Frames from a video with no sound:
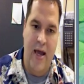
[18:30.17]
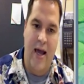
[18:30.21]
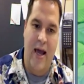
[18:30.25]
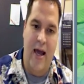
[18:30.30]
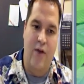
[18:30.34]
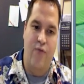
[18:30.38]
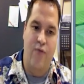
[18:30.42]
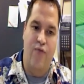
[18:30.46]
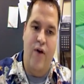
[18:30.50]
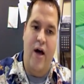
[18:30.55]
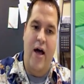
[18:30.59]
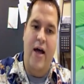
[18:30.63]

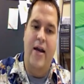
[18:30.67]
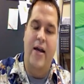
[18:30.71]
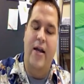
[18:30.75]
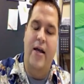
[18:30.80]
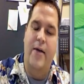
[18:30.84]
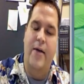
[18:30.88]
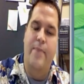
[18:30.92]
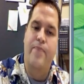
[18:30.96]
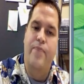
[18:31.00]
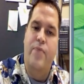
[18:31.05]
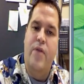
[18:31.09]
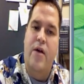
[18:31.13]
And finally,
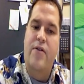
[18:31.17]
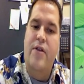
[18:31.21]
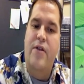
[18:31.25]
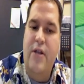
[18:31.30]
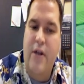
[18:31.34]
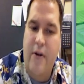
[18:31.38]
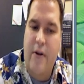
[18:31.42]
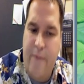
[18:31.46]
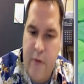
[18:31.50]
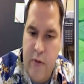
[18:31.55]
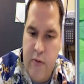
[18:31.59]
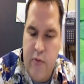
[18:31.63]
the
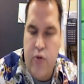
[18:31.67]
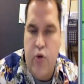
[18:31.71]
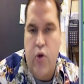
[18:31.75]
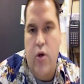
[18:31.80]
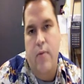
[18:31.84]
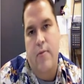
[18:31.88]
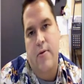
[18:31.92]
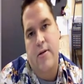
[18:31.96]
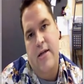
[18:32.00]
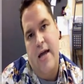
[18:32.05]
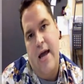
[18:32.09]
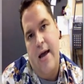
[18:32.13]
difference between
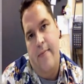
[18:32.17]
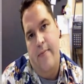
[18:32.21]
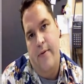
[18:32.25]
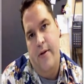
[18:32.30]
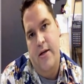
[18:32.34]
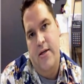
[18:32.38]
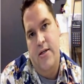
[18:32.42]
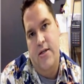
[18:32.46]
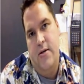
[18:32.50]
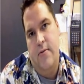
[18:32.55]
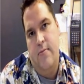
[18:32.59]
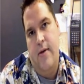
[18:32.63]

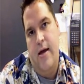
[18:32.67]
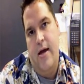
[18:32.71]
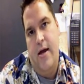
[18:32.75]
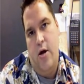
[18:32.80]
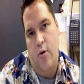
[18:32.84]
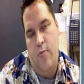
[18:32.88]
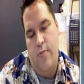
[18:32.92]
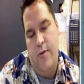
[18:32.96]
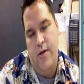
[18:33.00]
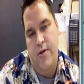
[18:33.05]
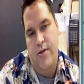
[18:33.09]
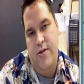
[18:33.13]
metabolism and
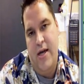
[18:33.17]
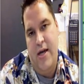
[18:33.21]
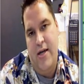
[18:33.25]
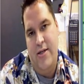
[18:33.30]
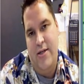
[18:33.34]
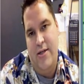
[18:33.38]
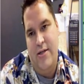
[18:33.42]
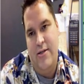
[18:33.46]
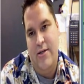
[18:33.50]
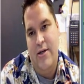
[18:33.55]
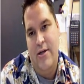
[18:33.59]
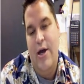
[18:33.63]

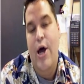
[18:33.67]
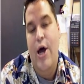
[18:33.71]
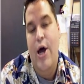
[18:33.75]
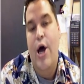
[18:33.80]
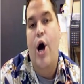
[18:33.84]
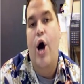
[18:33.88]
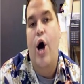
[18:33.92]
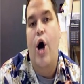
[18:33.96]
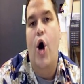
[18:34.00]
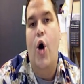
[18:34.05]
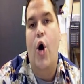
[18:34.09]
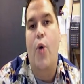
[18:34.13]
homeostasis.
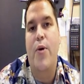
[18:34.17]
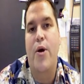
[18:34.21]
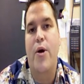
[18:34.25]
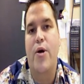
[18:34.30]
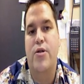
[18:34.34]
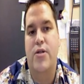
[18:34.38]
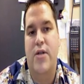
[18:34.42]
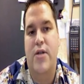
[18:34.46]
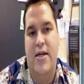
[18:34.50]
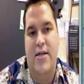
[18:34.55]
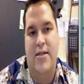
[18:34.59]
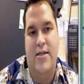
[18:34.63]

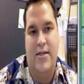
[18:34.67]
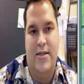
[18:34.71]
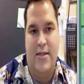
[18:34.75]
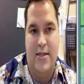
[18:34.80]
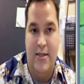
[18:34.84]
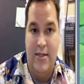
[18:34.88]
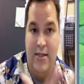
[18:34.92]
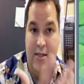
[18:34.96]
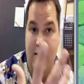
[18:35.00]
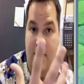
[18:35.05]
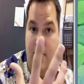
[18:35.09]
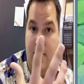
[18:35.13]
Homeostasis
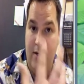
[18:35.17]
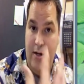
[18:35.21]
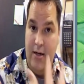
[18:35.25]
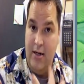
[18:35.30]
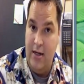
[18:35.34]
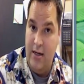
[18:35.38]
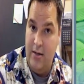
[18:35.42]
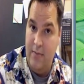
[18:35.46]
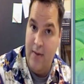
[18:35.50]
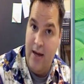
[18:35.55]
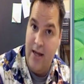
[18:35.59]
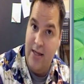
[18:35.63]
is the ability
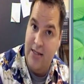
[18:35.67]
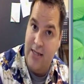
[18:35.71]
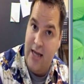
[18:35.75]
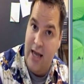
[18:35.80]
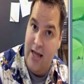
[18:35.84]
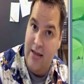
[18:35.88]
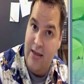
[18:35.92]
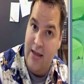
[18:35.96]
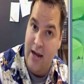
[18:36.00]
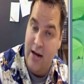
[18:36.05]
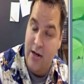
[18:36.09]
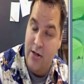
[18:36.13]
to
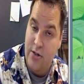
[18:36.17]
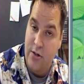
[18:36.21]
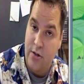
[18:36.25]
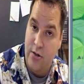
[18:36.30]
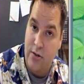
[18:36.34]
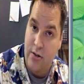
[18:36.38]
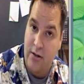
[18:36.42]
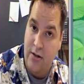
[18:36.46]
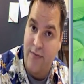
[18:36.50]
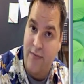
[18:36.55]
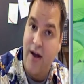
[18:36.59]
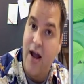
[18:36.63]
maintain that
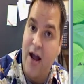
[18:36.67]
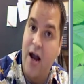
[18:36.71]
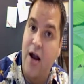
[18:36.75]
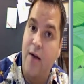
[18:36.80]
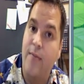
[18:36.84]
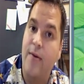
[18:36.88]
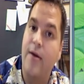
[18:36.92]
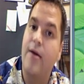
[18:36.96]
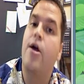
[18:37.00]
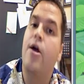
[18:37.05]
internal environment.